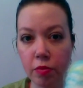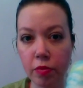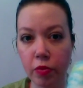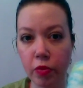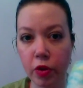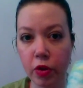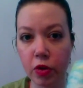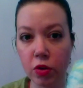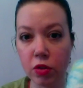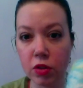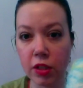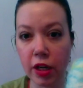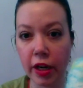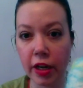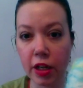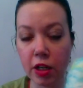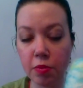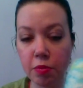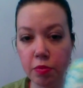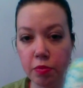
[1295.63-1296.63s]
little
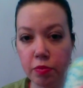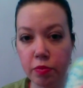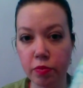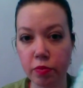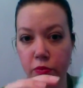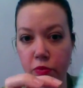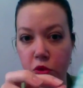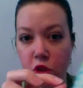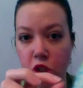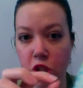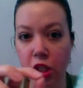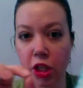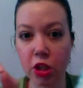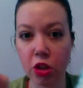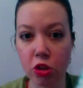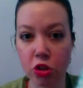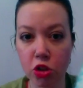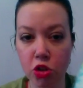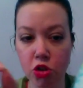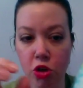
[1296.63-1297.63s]
tiny
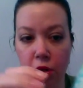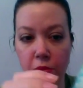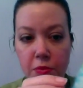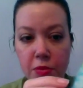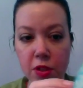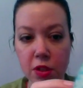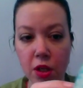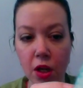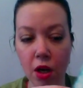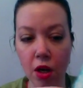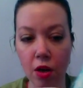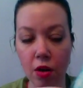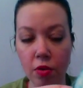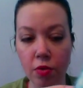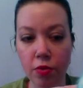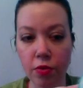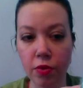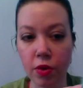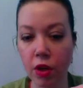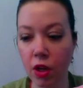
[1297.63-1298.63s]
sheer strips of
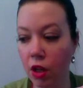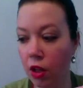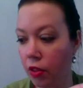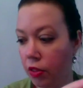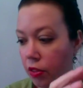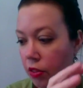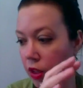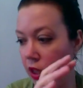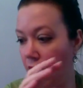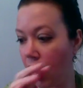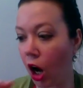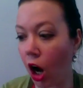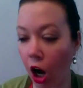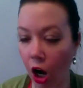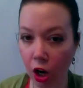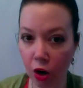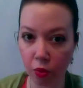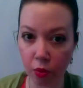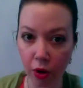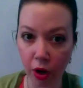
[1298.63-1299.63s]
the
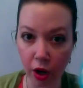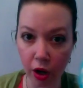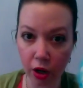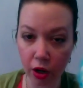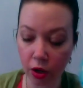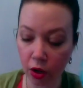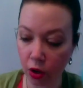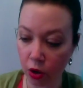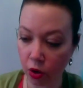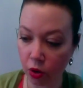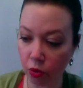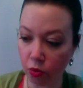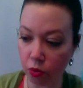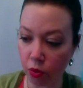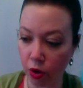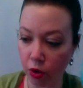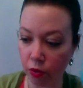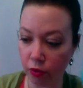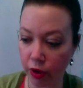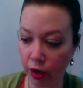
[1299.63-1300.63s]
aqua
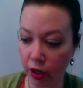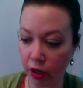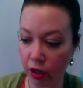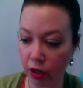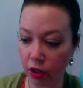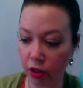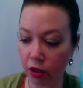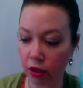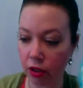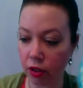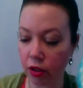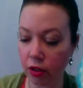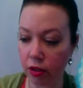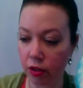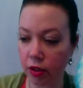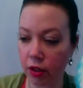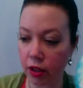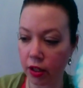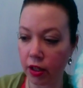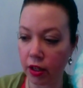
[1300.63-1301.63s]
roving
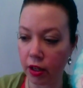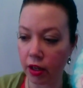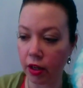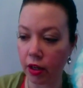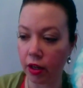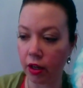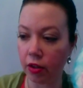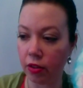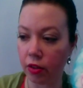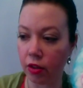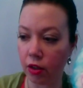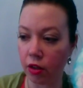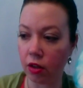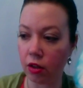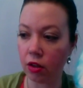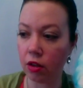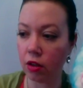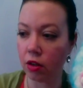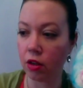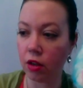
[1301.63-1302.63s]
in
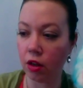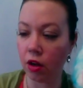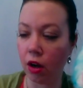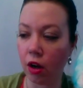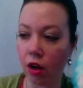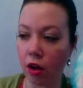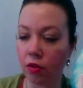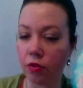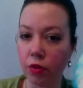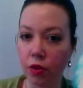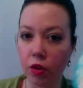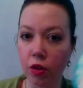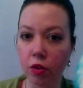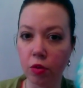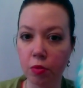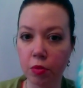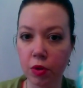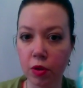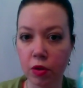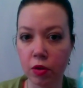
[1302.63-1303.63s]
the
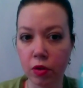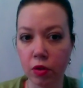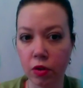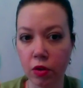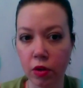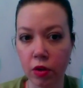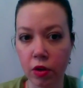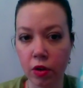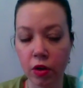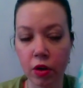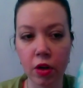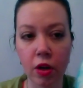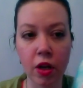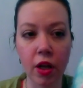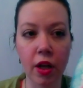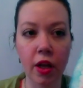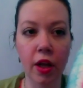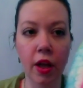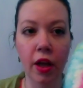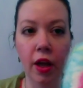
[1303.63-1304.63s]
envelope.
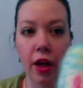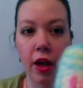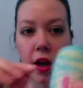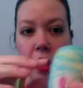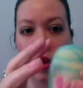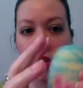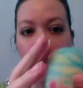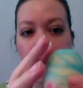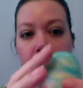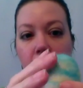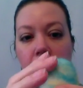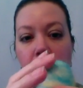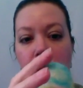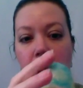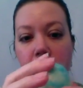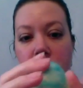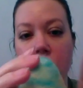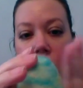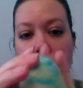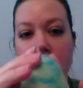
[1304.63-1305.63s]
And then
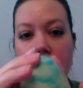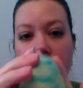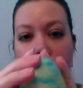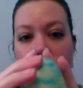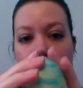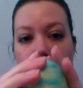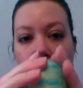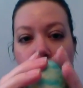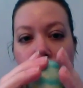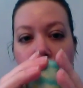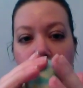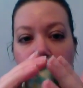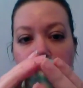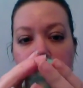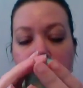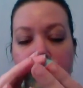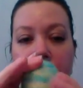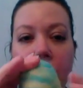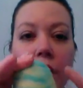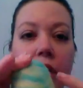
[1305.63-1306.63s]
I just
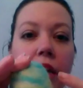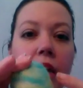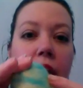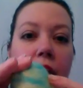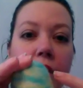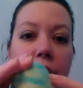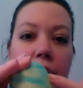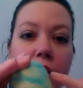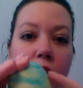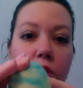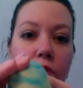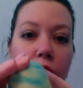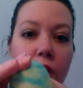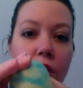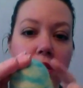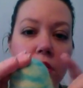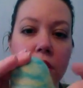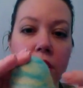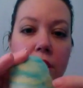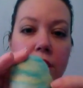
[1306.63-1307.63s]
wrapped it and needle
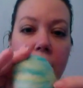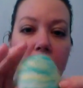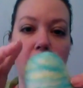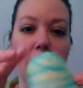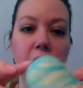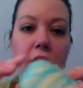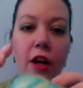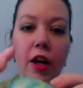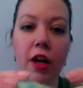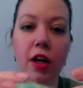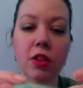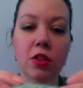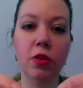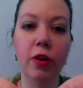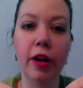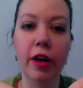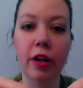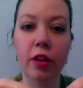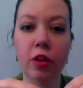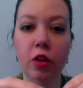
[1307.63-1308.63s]
felted it down. And I also
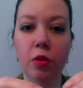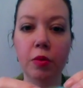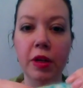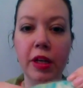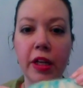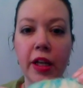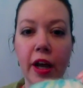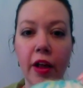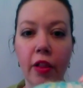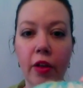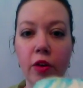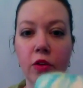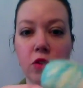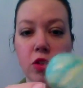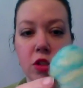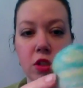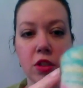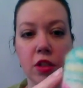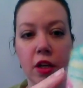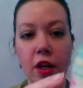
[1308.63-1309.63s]
added a little bit of yellow
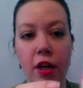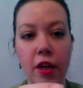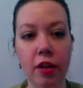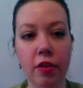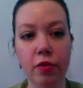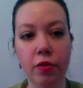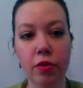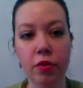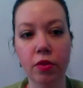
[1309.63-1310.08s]
just to kind of